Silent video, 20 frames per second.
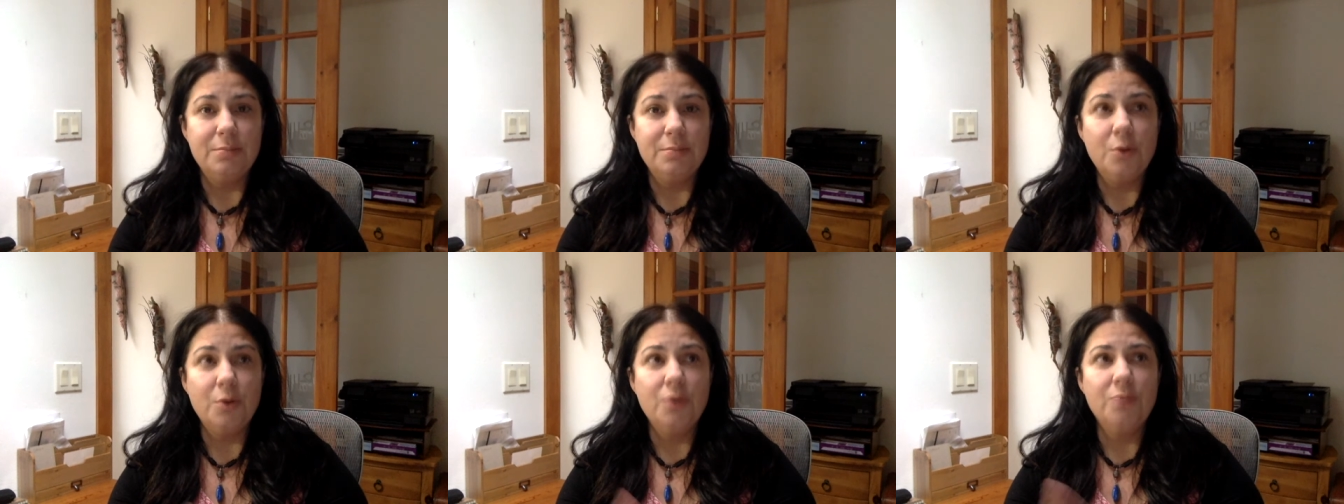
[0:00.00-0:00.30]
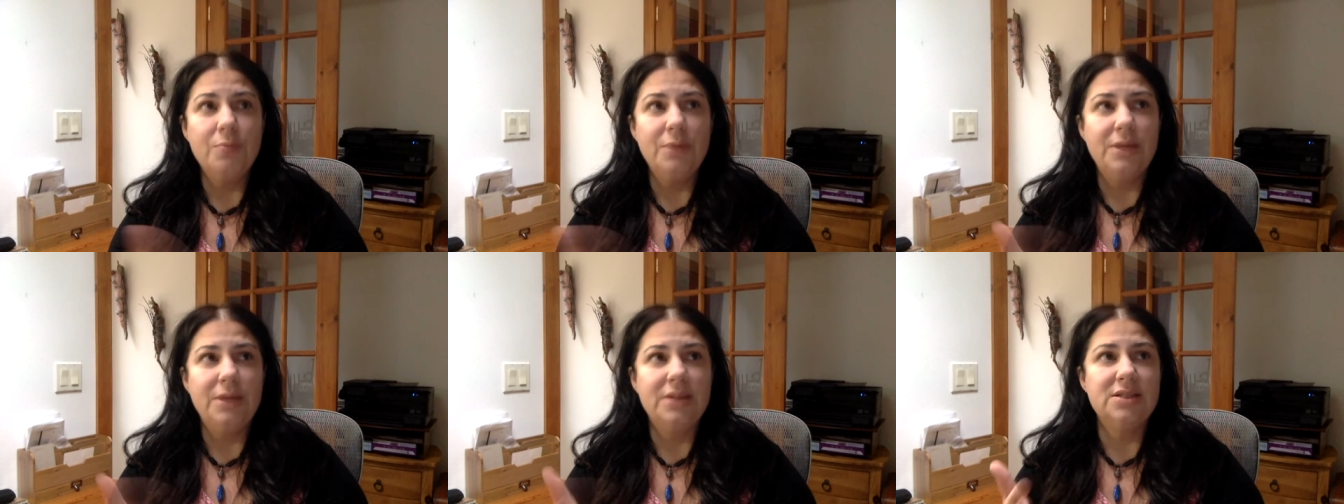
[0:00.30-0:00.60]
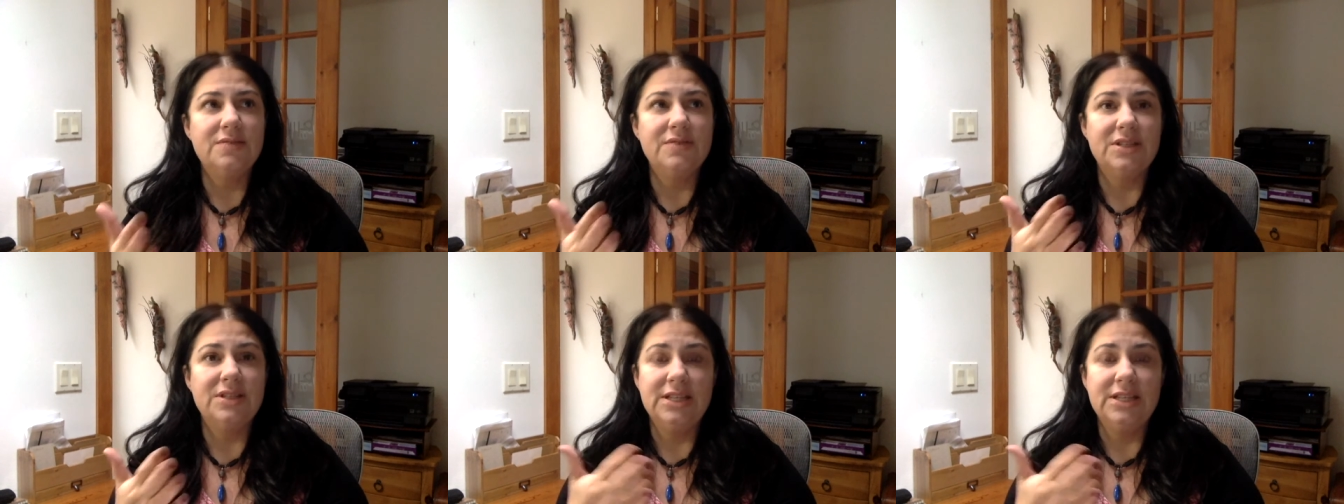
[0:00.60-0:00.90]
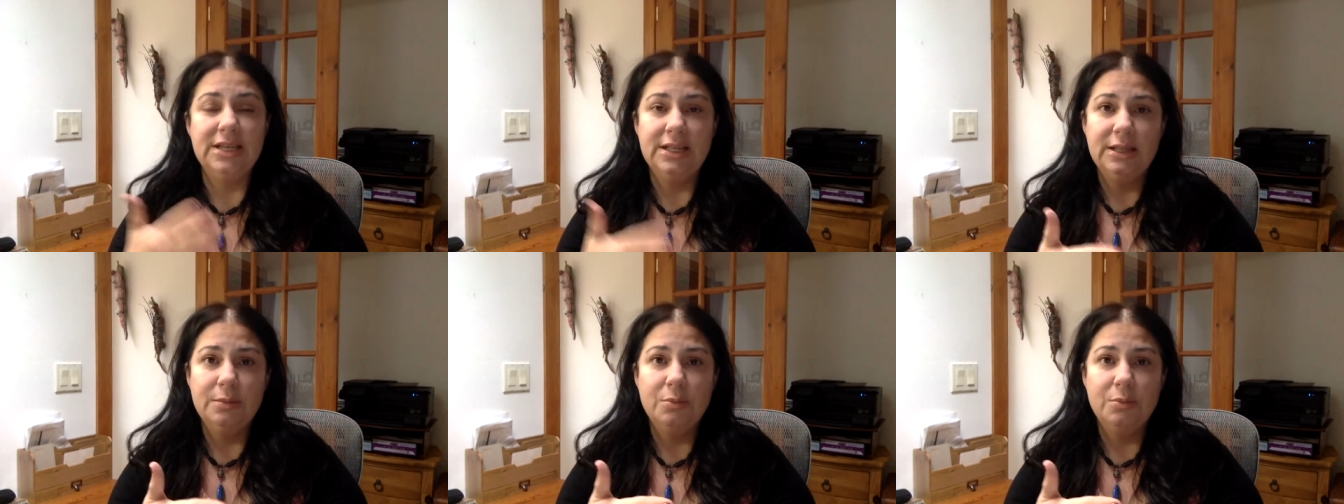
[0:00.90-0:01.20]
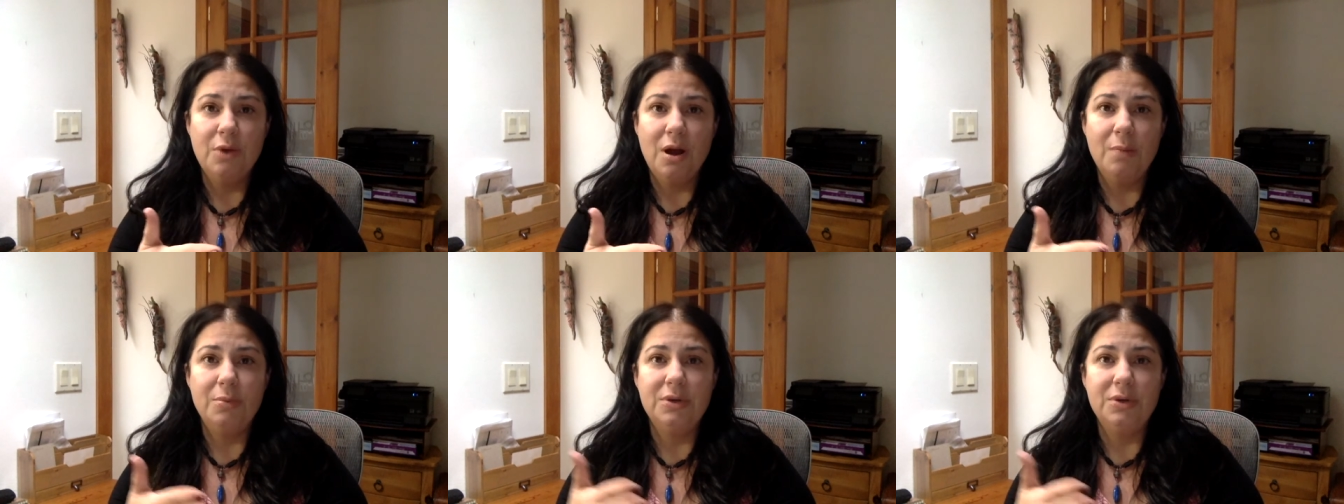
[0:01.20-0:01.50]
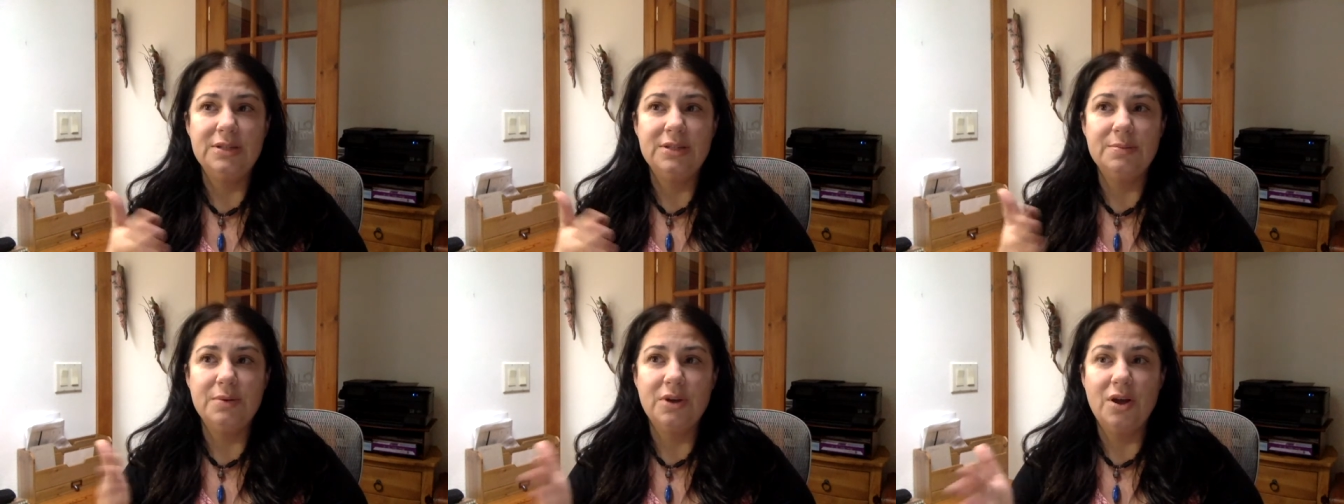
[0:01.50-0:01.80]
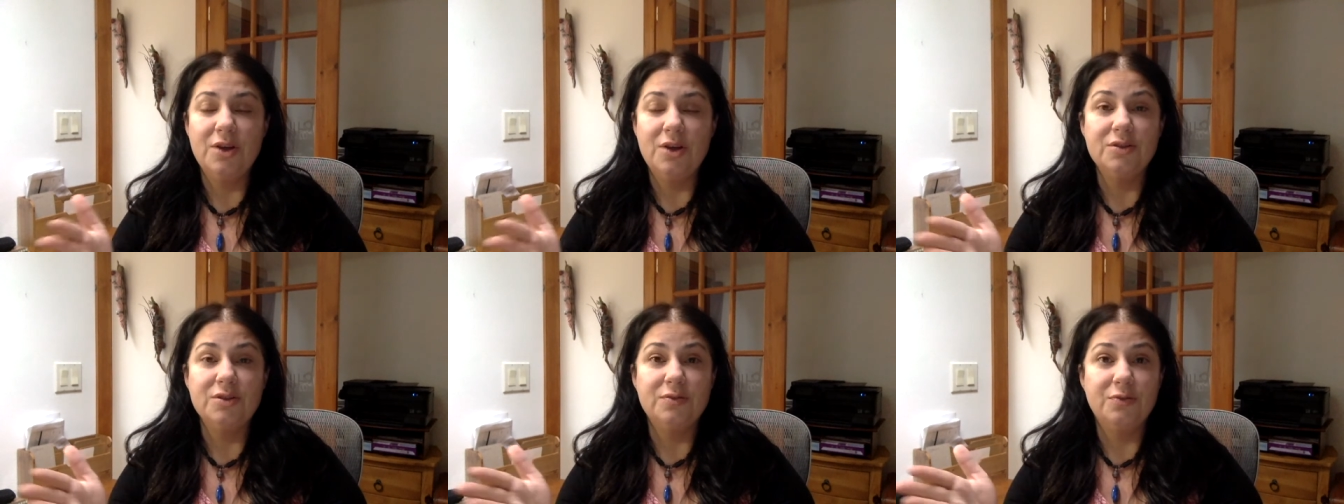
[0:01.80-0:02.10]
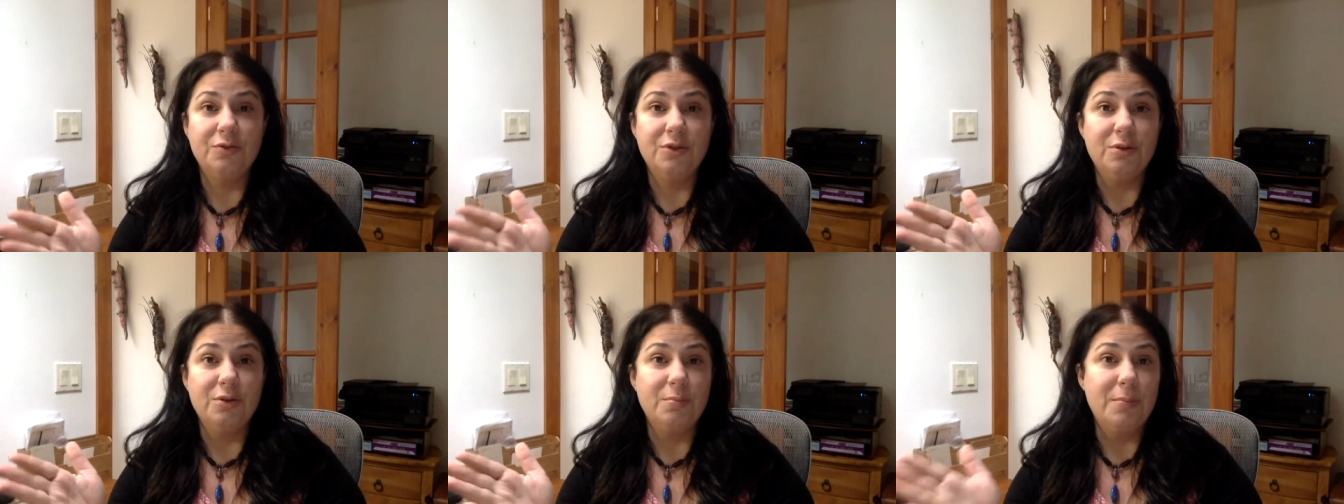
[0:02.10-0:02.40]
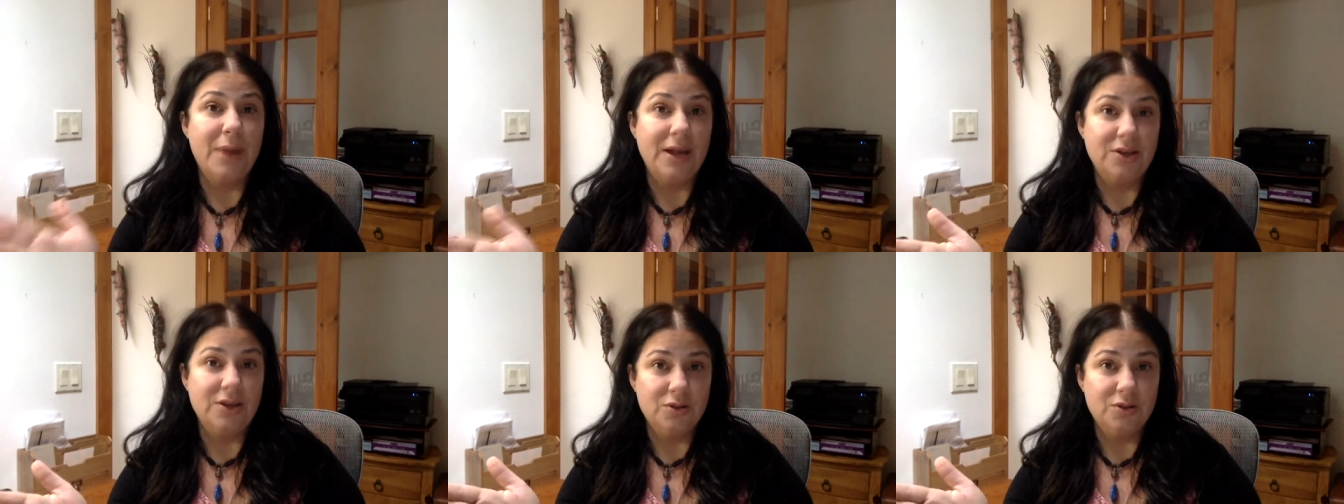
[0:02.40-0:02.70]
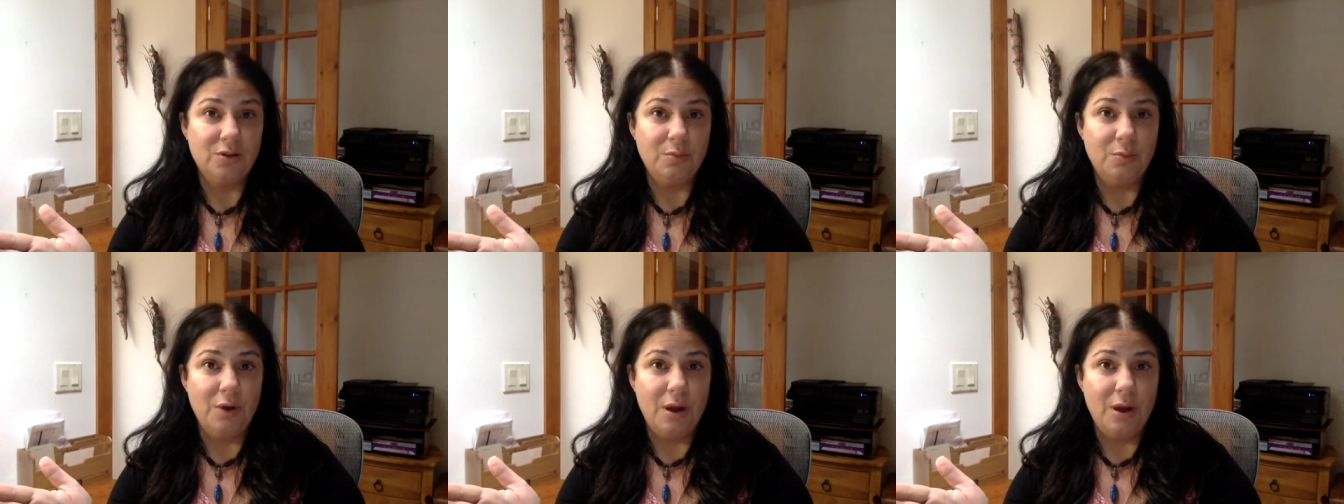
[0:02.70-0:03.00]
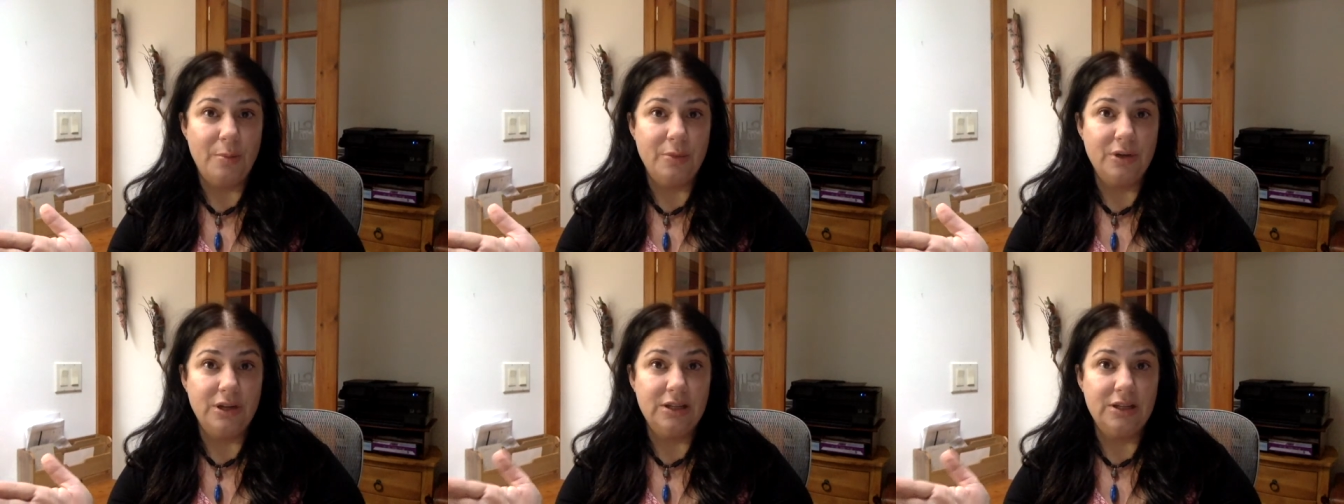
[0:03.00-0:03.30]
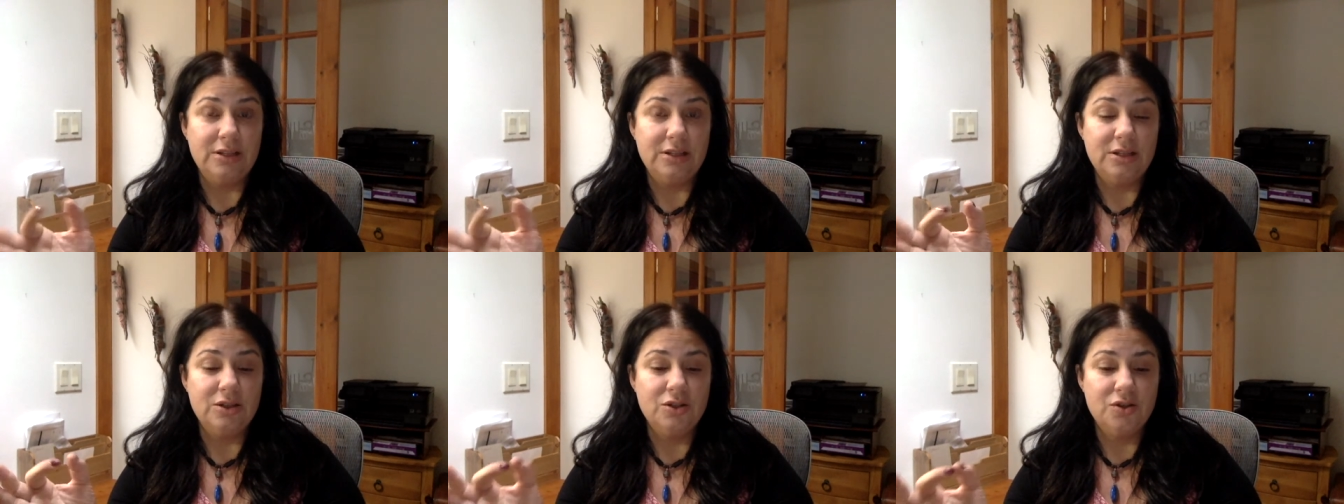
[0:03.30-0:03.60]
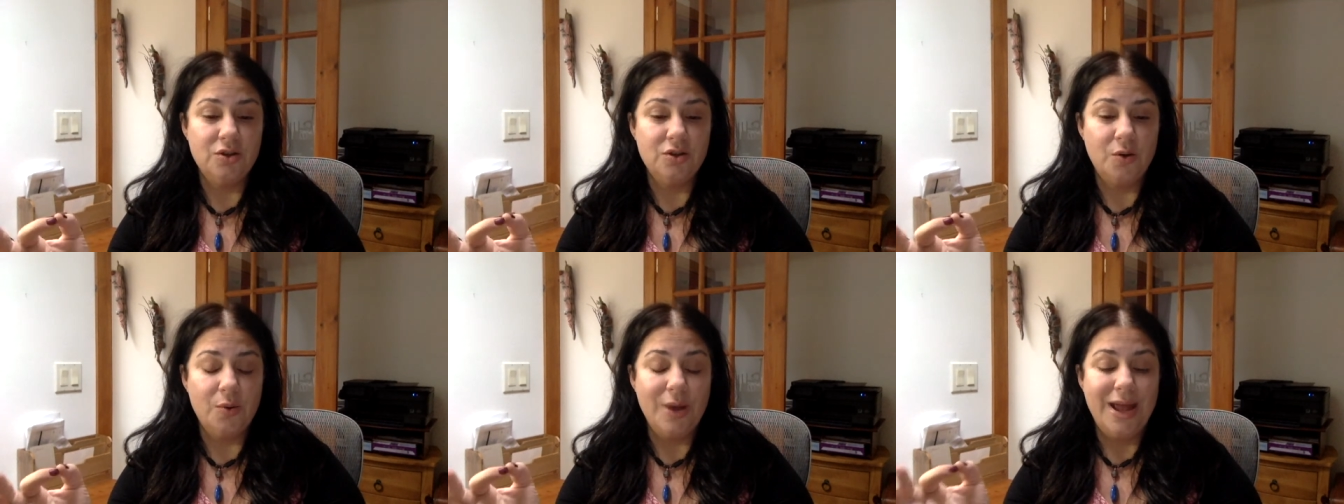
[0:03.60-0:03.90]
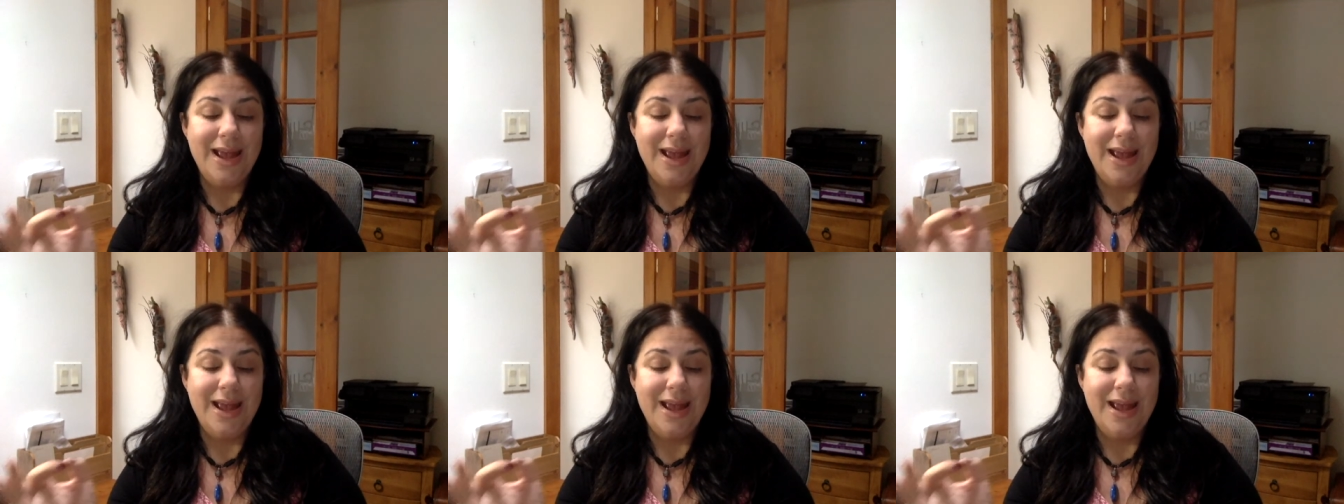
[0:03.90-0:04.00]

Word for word: both because of its healing properties, but also for their magical properties. And so